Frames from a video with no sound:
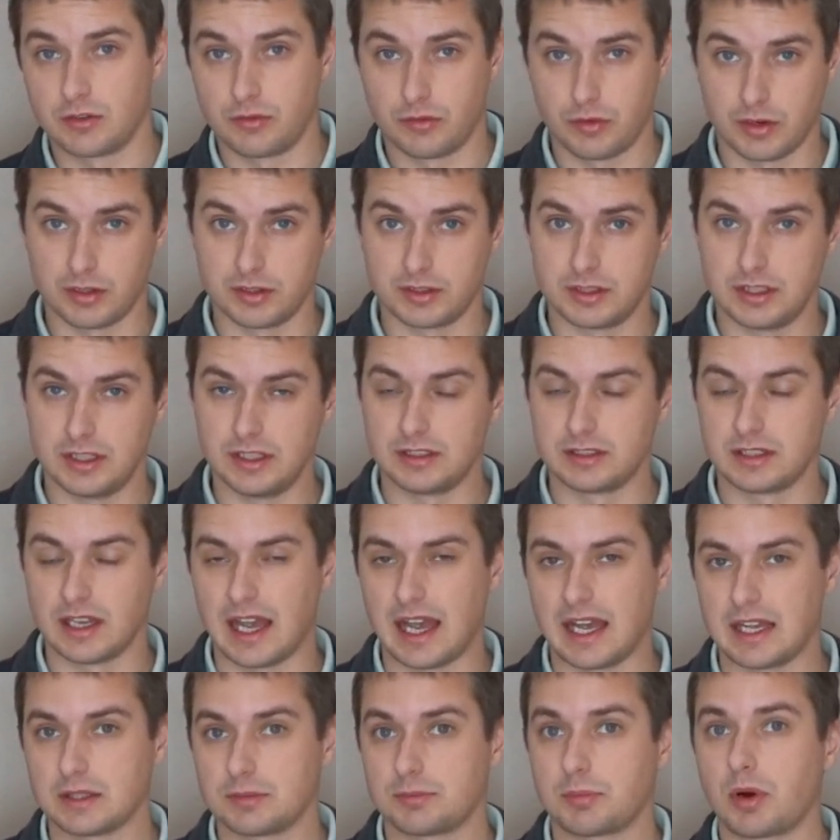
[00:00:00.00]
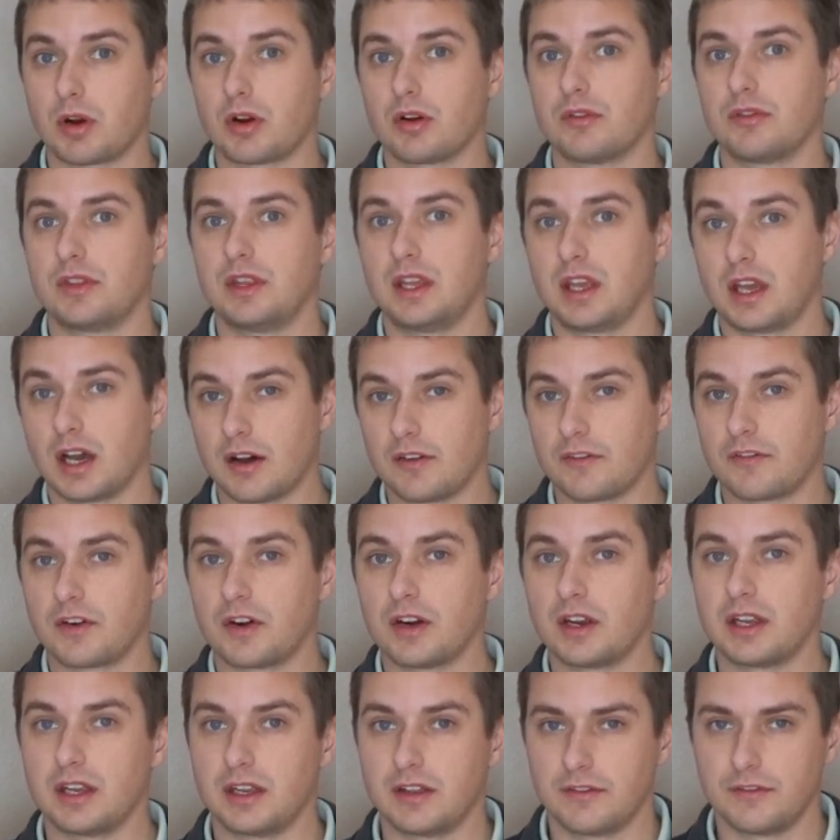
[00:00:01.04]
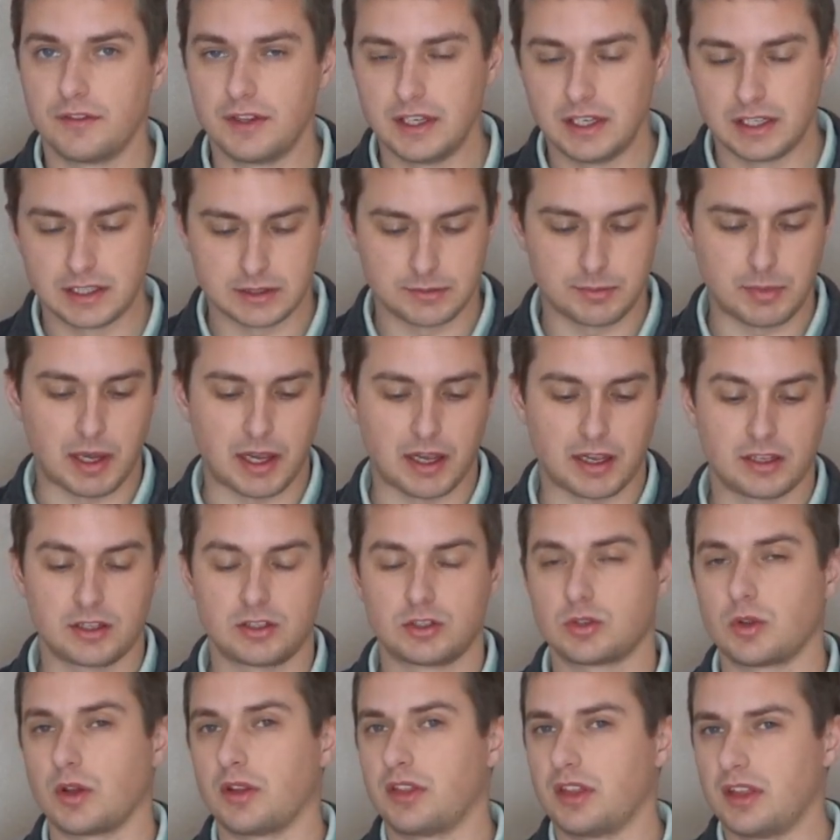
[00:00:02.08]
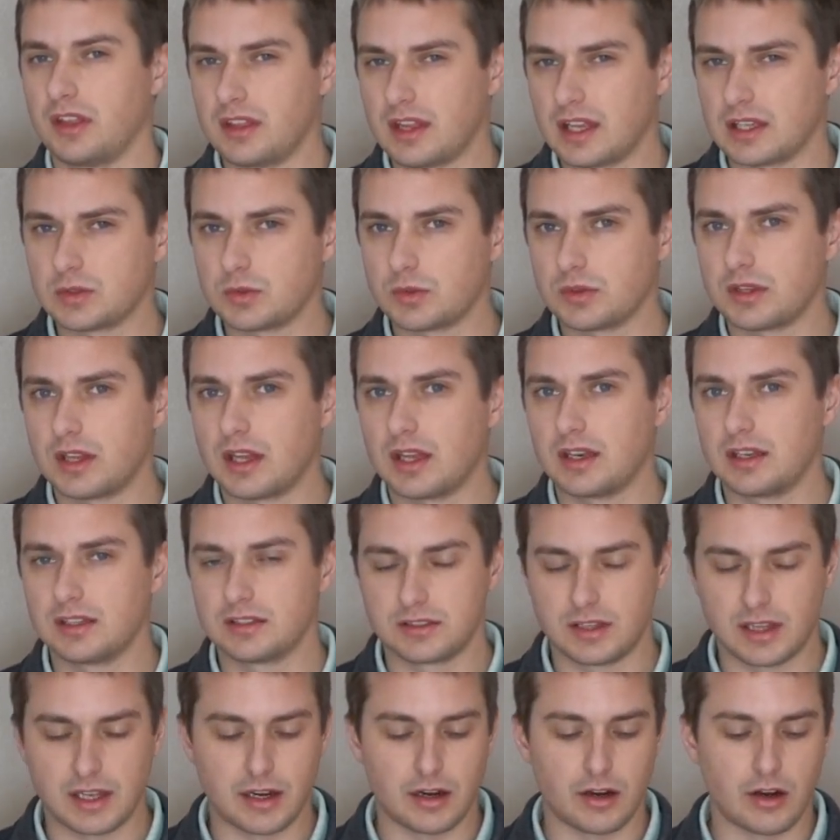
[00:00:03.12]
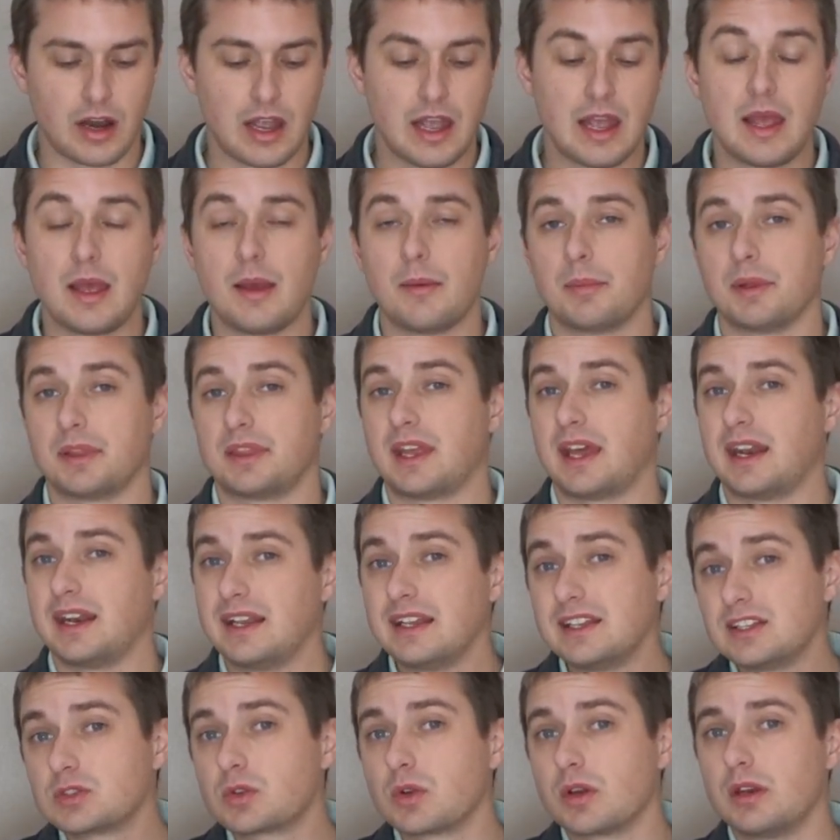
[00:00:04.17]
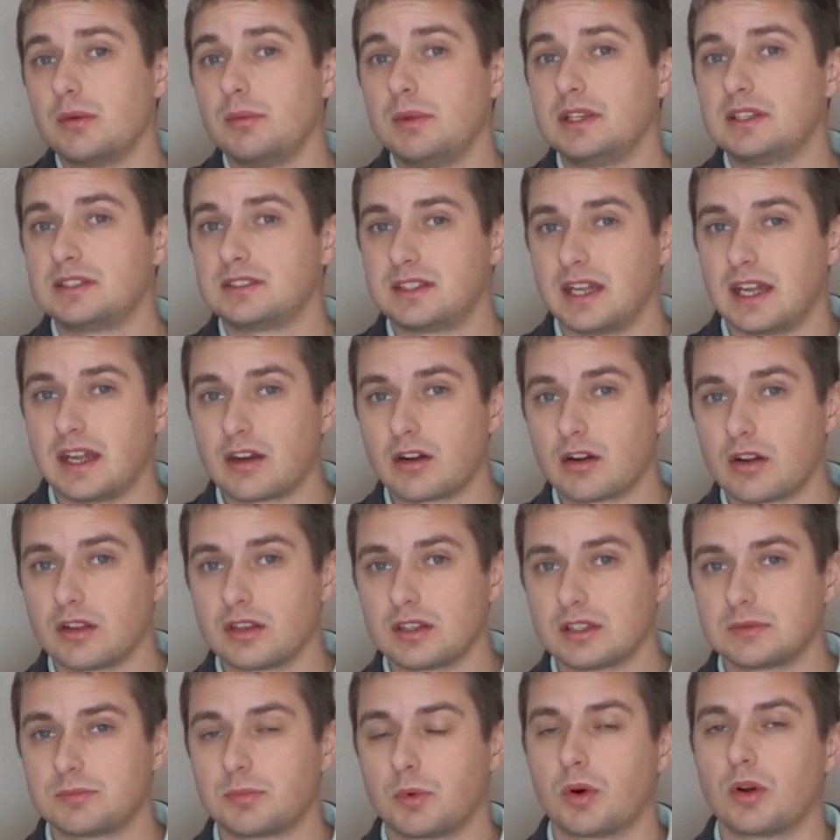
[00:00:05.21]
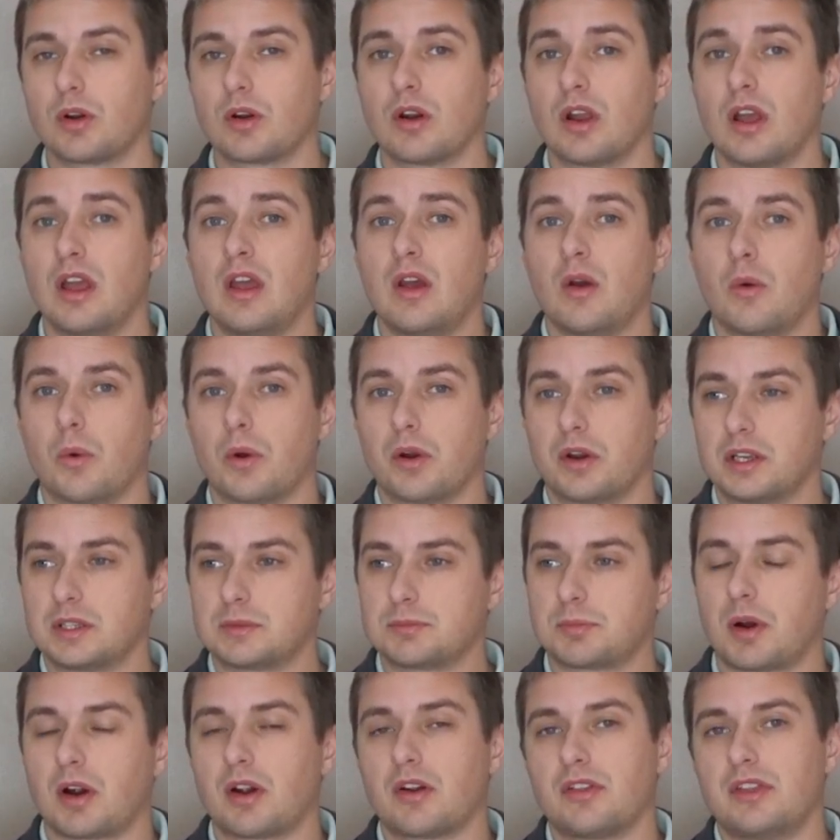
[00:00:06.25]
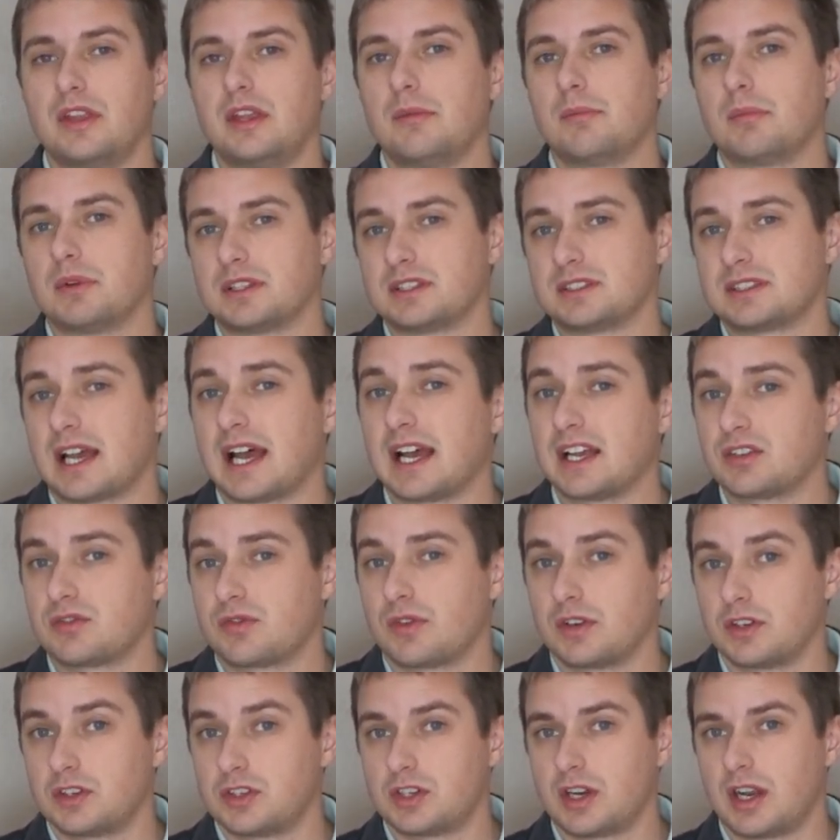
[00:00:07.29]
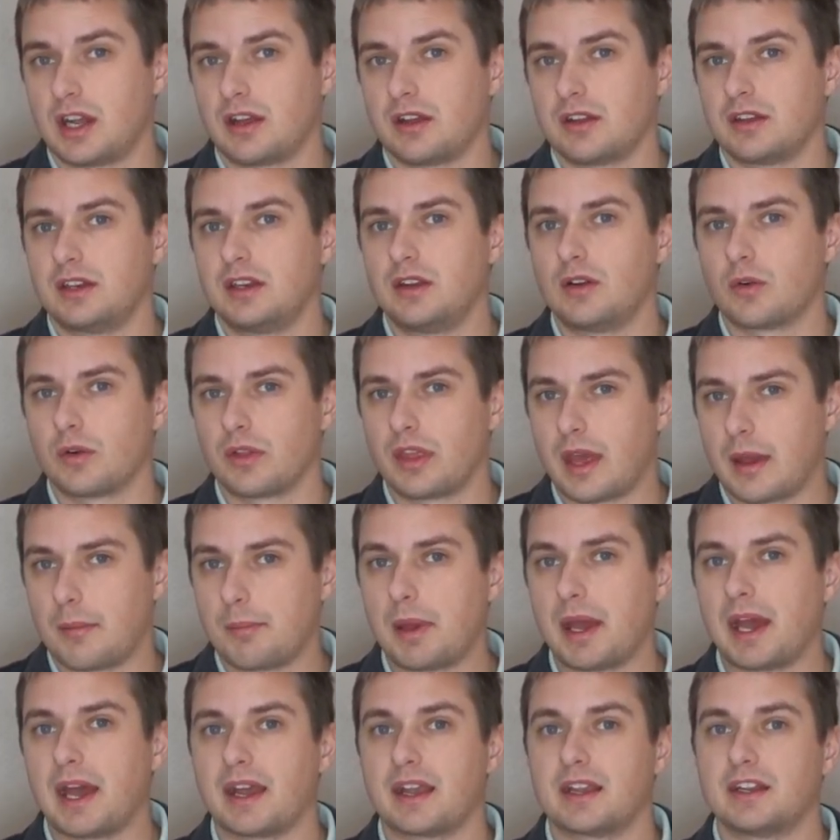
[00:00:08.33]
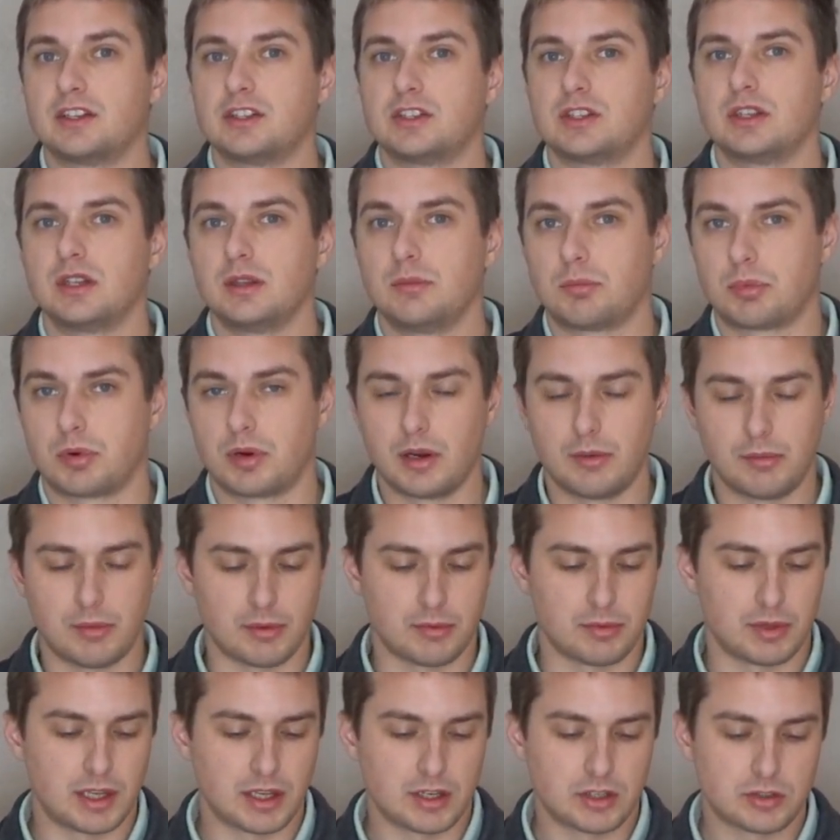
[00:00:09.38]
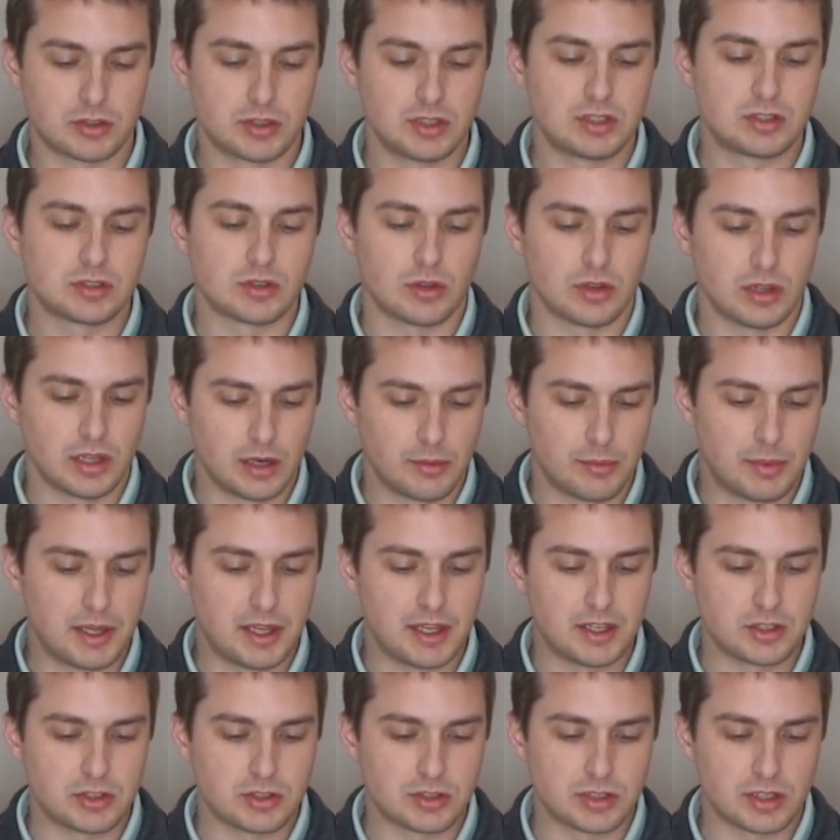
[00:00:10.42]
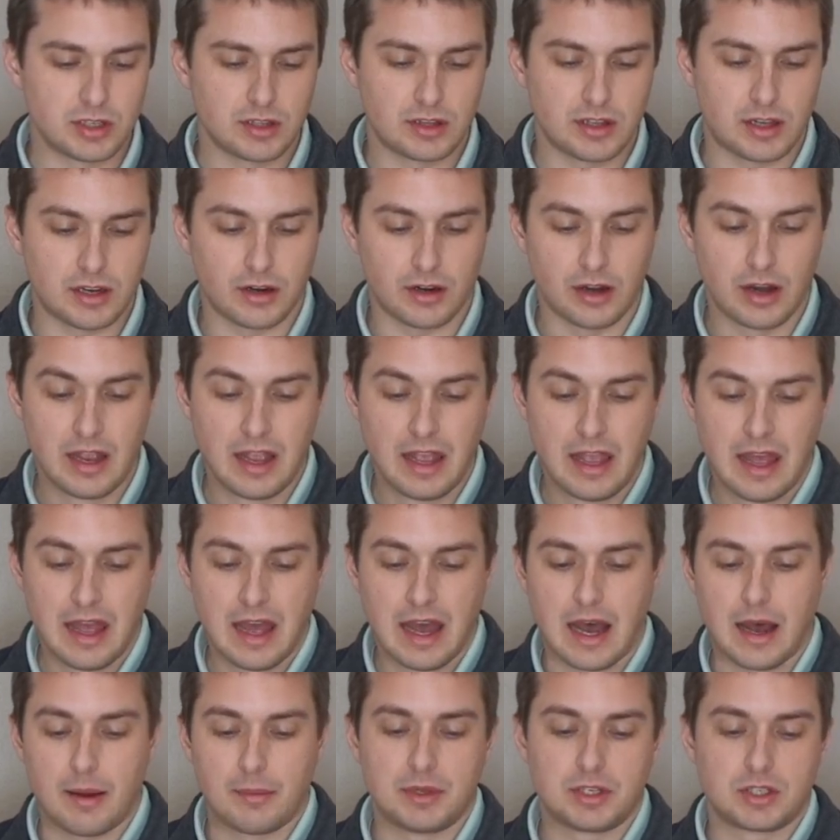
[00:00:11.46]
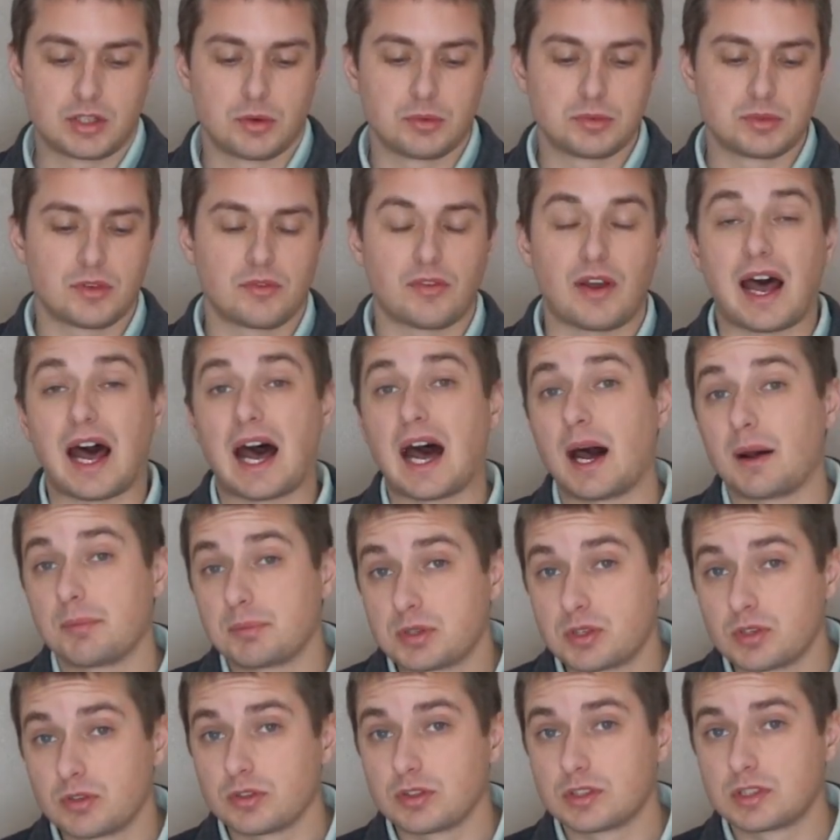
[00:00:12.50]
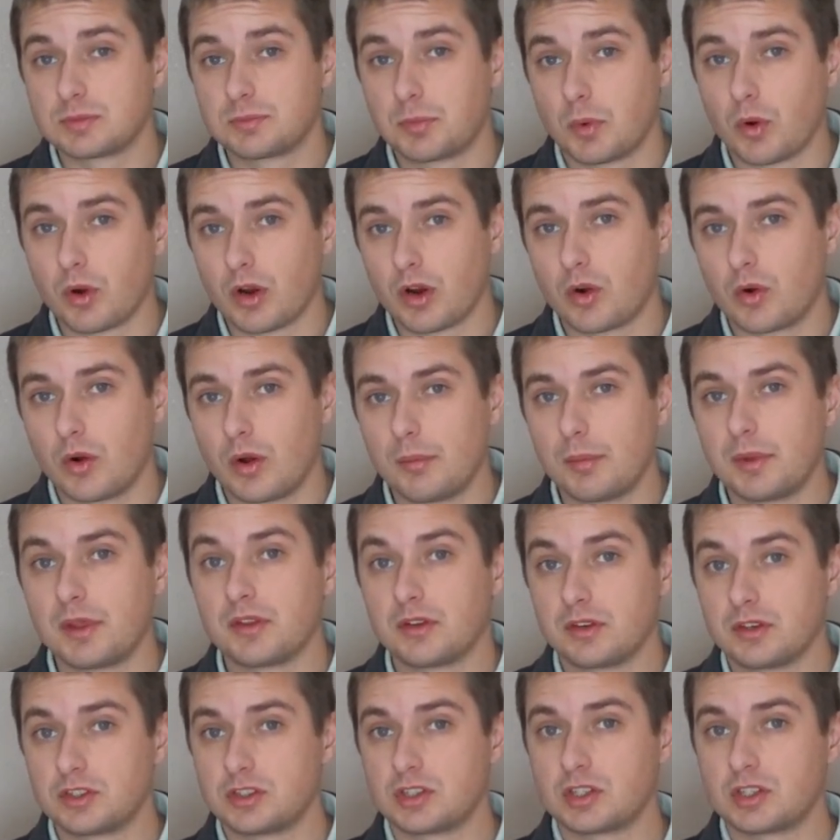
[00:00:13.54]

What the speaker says: front seats as part of the comfort and convenience package. So I think that's what that is there, but that is going to be standard on the sport, where it is part of the massage functionality or that package in the premium luxury. So a little bit interesting there. In terms of optional sport equipment, there's